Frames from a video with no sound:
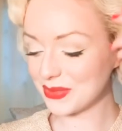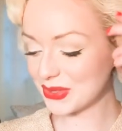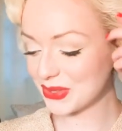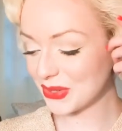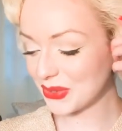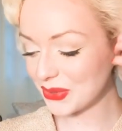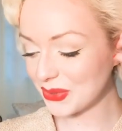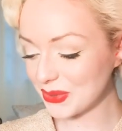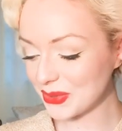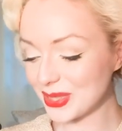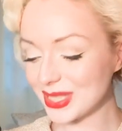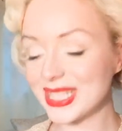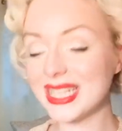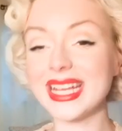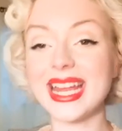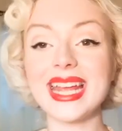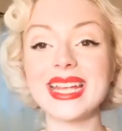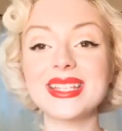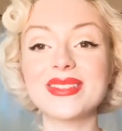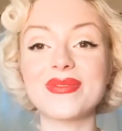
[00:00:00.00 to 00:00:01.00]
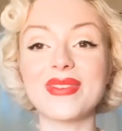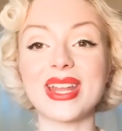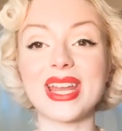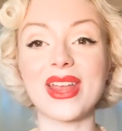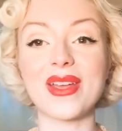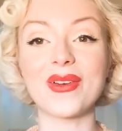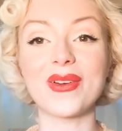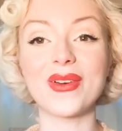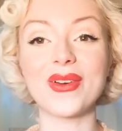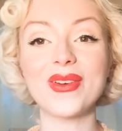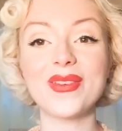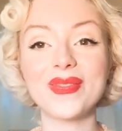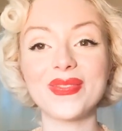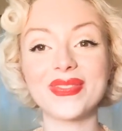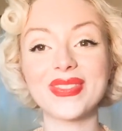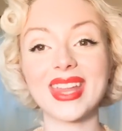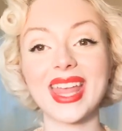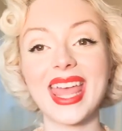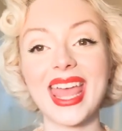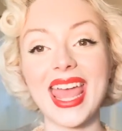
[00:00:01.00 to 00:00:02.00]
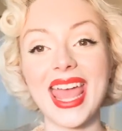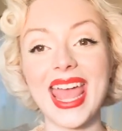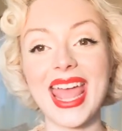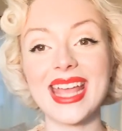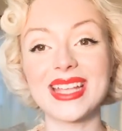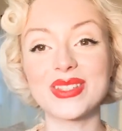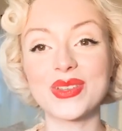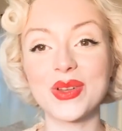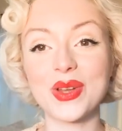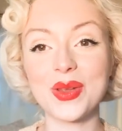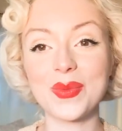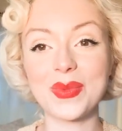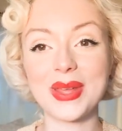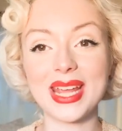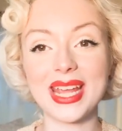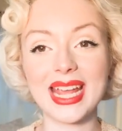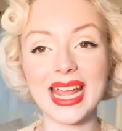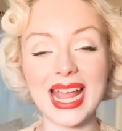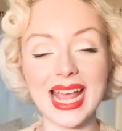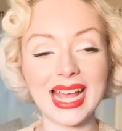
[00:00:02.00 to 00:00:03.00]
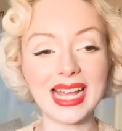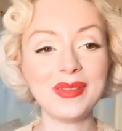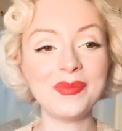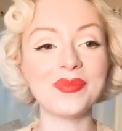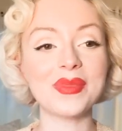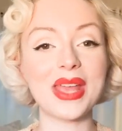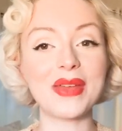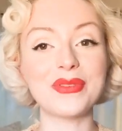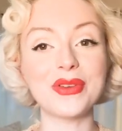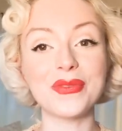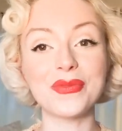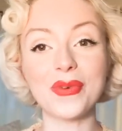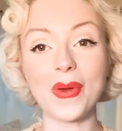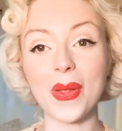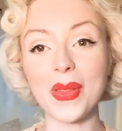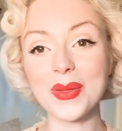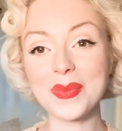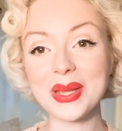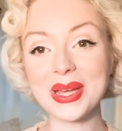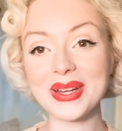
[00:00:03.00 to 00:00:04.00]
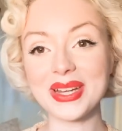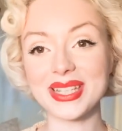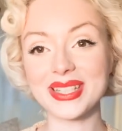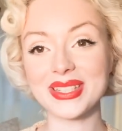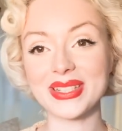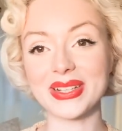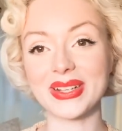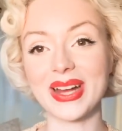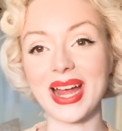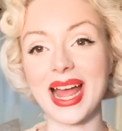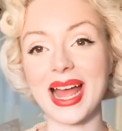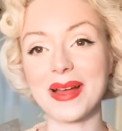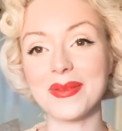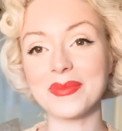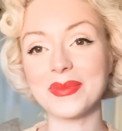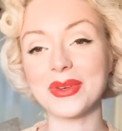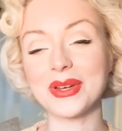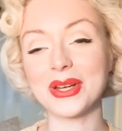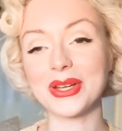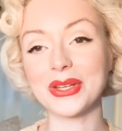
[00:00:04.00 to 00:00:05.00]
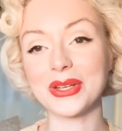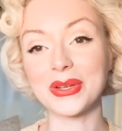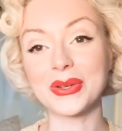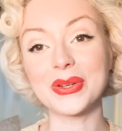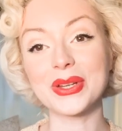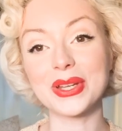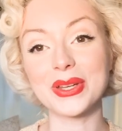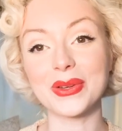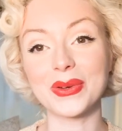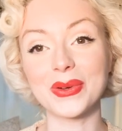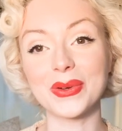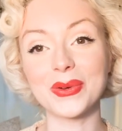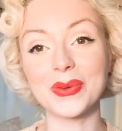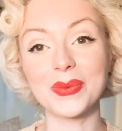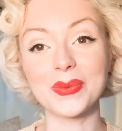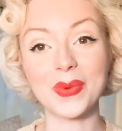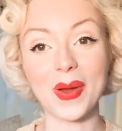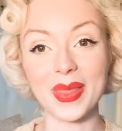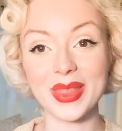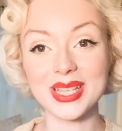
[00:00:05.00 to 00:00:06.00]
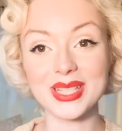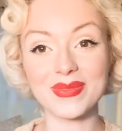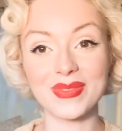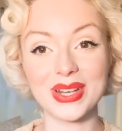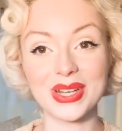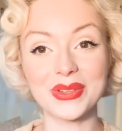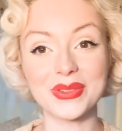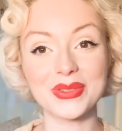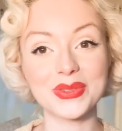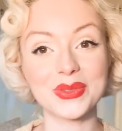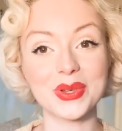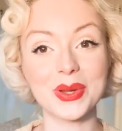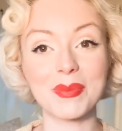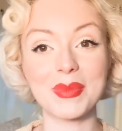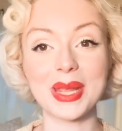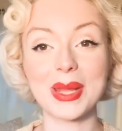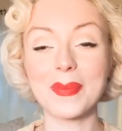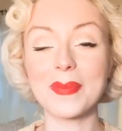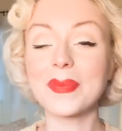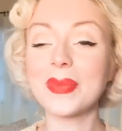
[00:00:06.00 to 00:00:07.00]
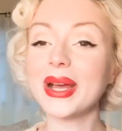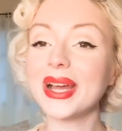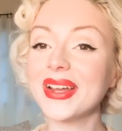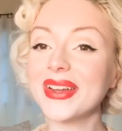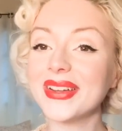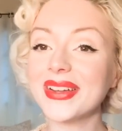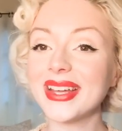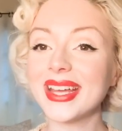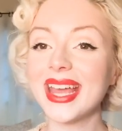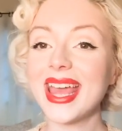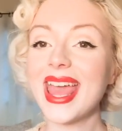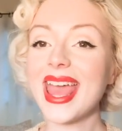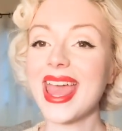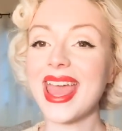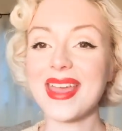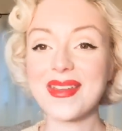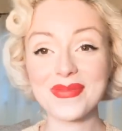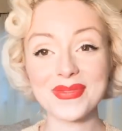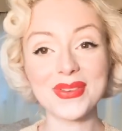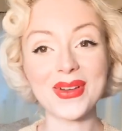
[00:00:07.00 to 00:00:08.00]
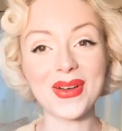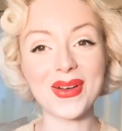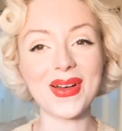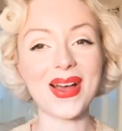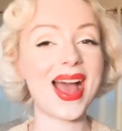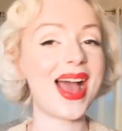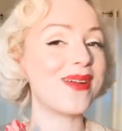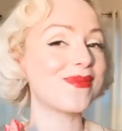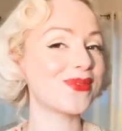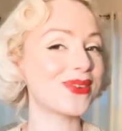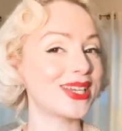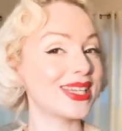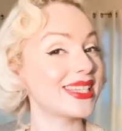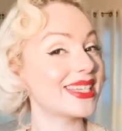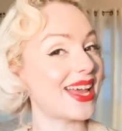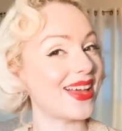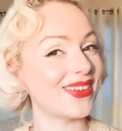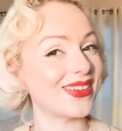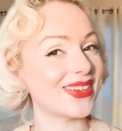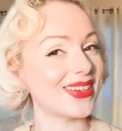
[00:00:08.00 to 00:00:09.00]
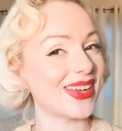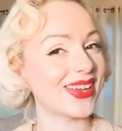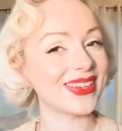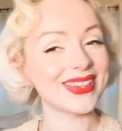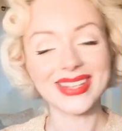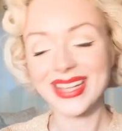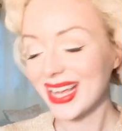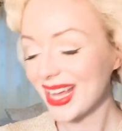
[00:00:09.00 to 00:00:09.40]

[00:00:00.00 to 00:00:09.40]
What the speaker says: So today's video is going to be, if you follow me on Instagram, you're going to know what this video is going to be about. If not, I'm going to tell you now.